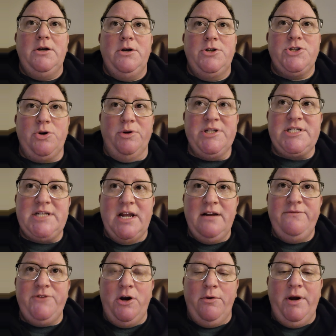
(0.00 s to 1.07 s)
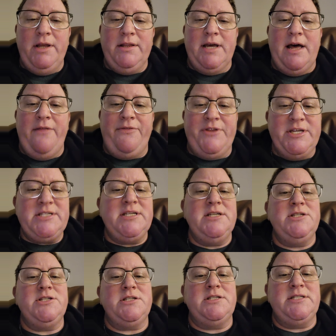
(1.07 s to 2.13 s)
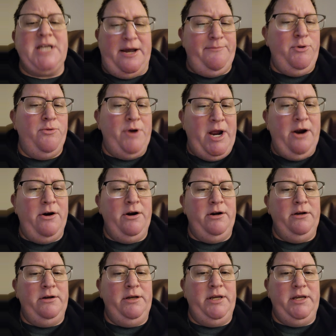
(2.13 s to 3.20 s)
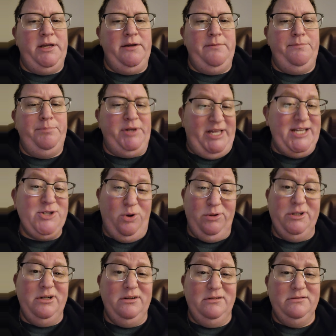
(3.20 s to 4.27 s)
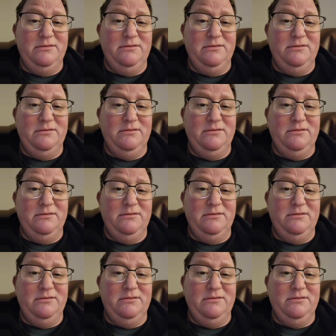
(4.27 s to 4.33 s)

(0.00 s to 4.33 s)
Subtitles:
So instead of knowing that this is temporarily placeholder,